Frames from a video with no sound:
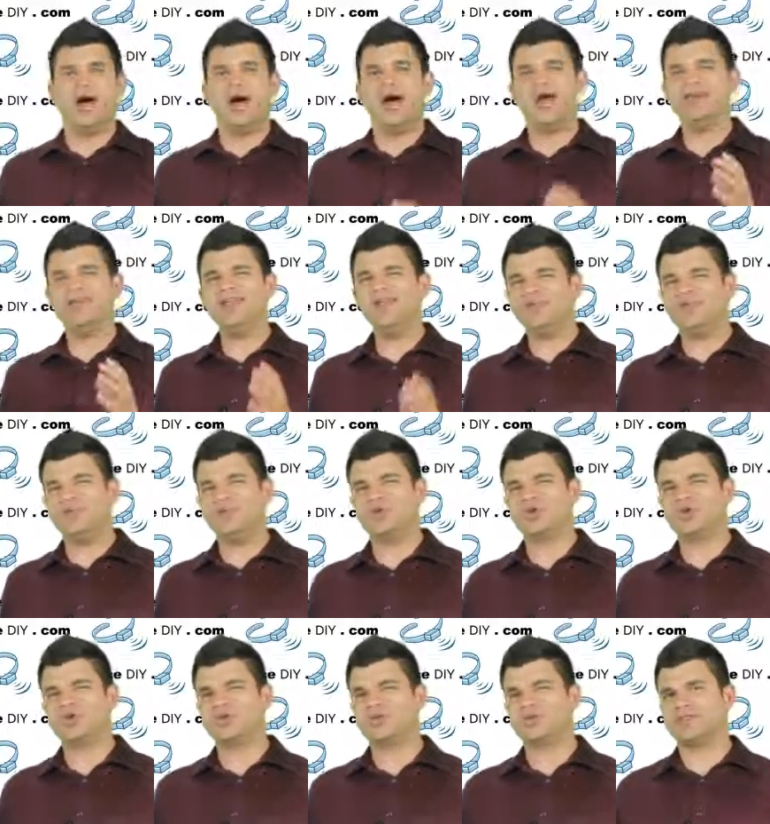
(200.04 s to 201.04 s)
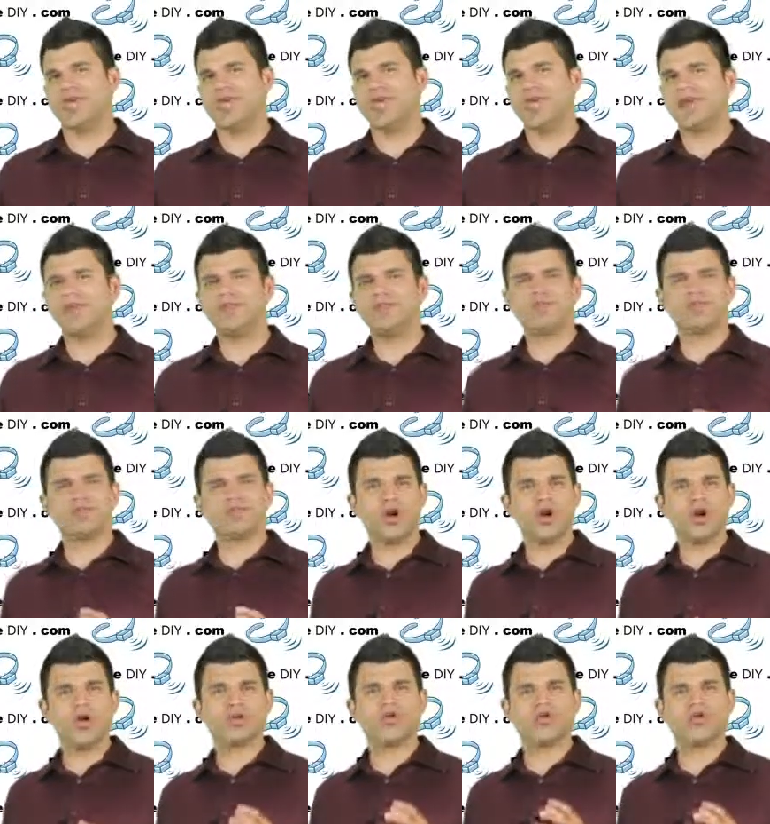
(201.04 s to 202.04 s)
A neat feature is that if the
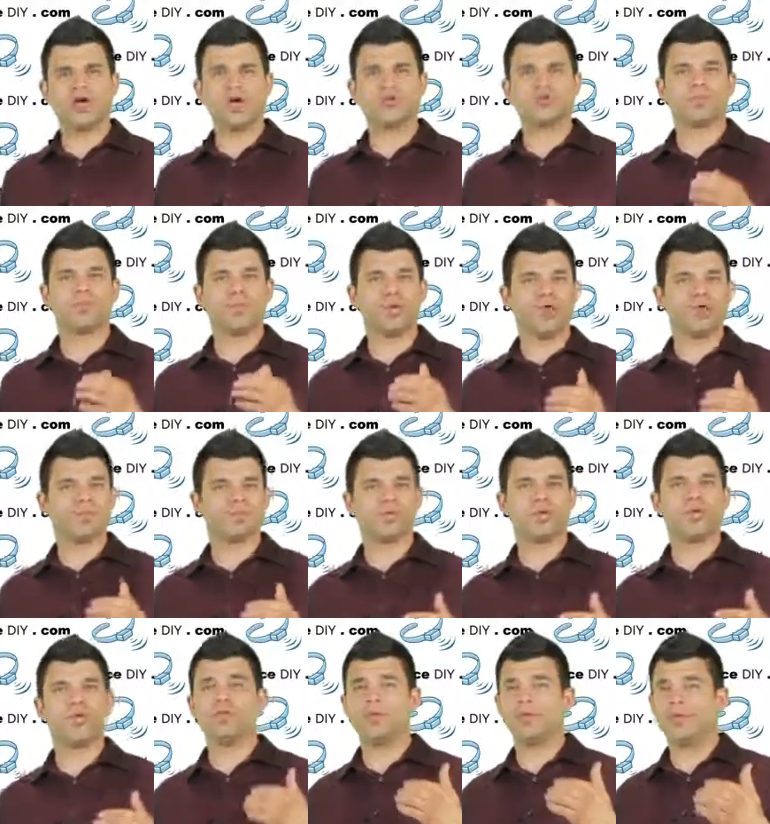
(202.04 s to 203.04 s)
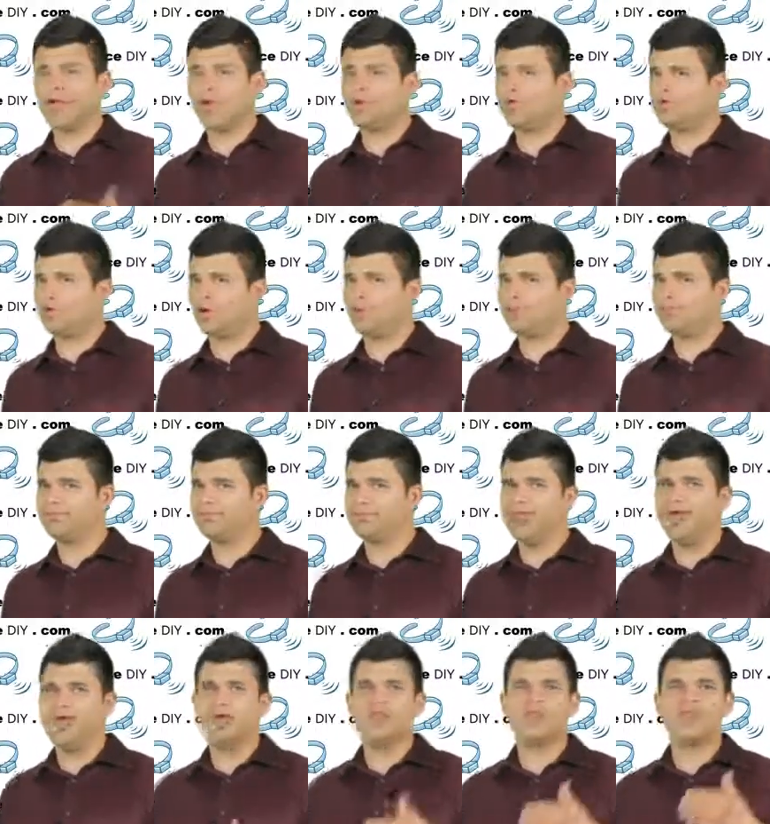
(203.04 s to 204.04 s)
dog does break through the boundary,
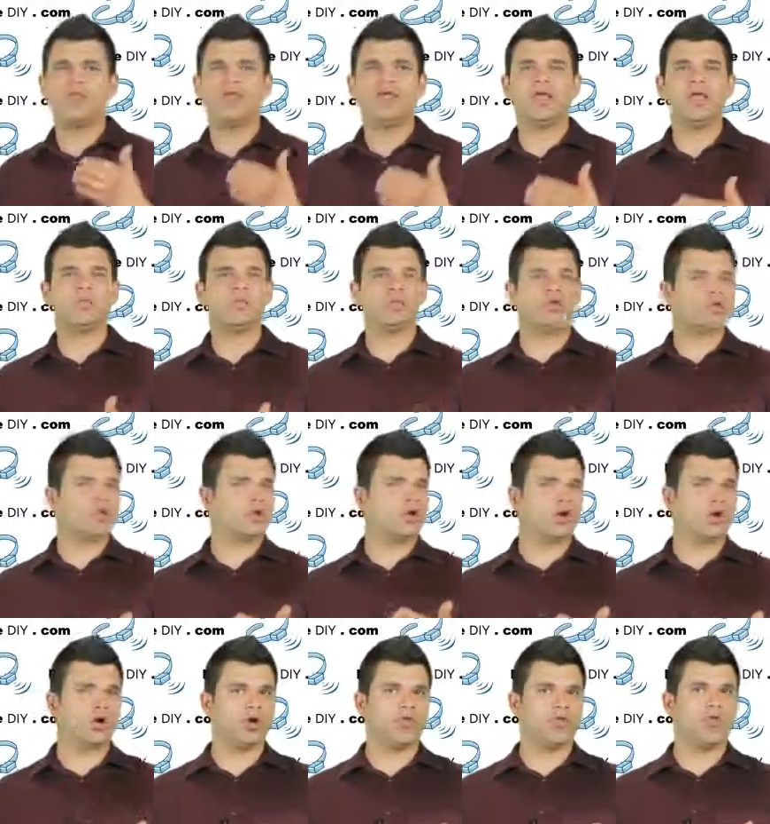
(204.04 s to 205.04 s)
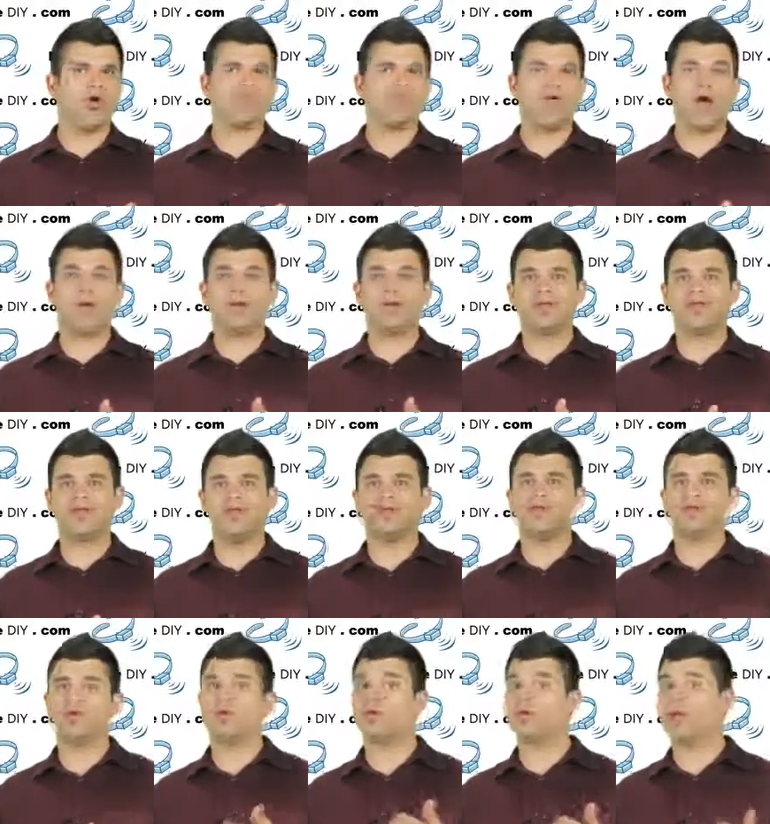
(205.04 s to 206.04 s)
they can return without getting
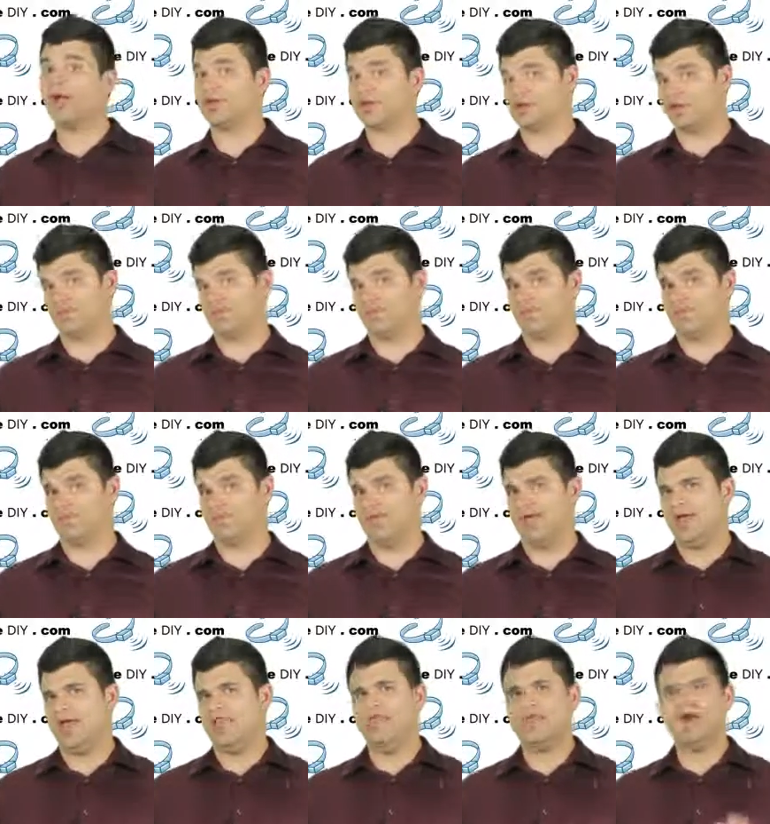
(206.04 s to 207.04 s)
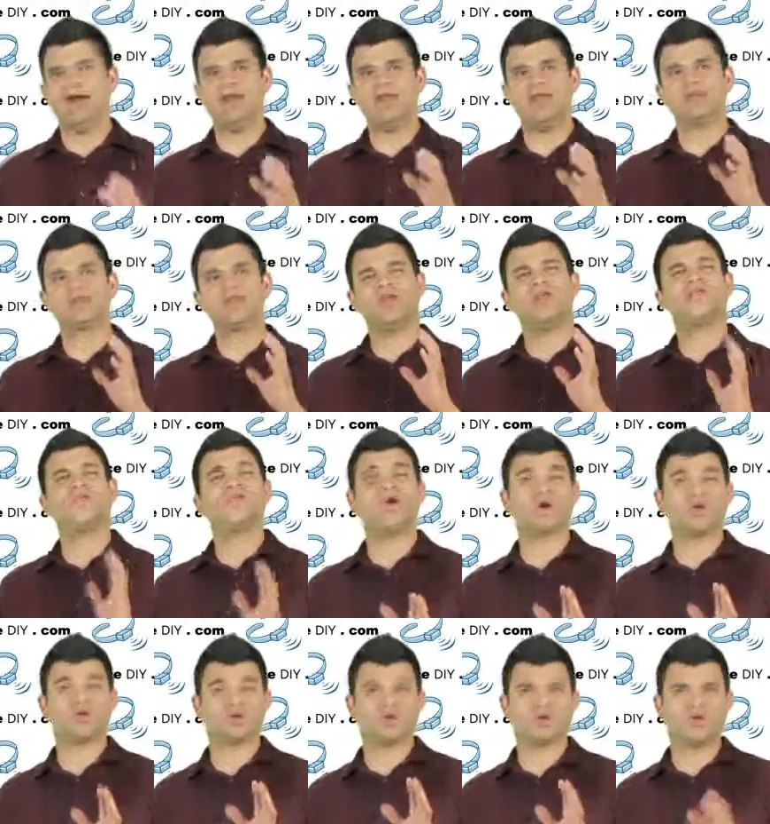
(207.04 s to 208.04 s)
the correction. That is a
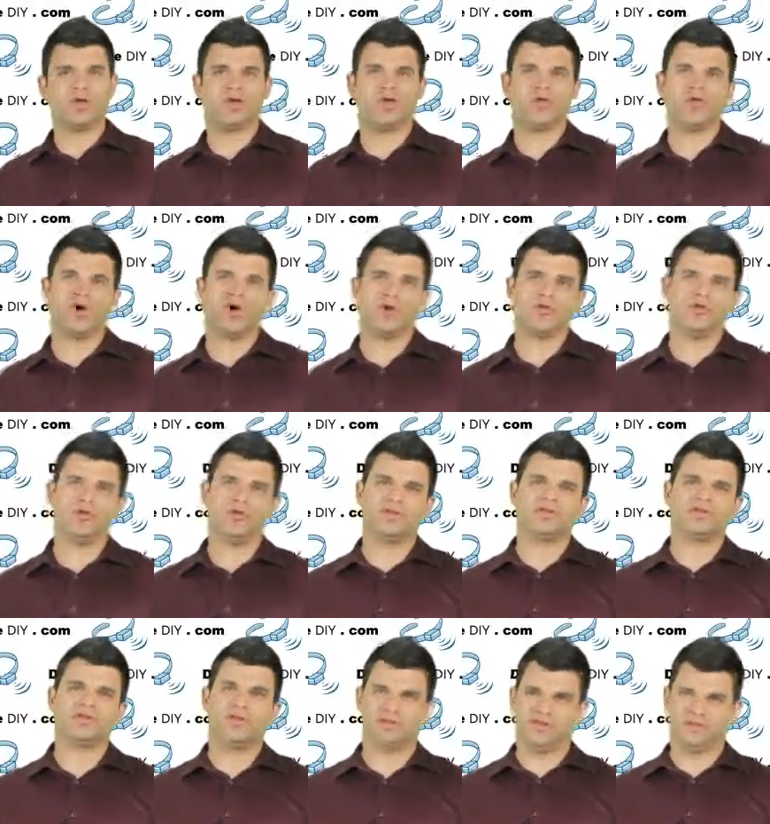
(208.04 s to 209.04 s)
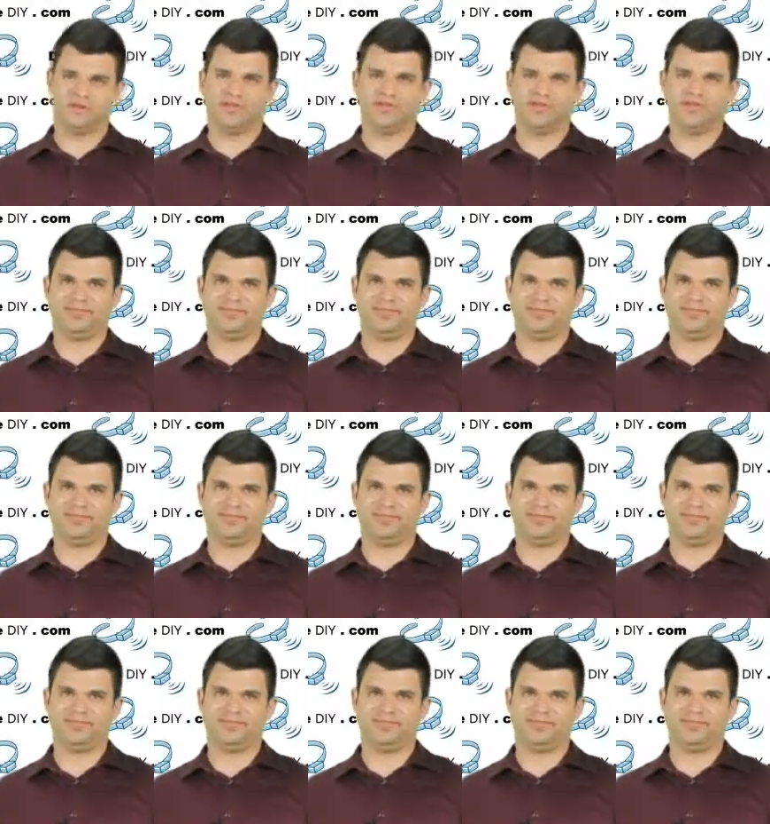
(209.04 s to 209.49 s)
first on a dog fence system.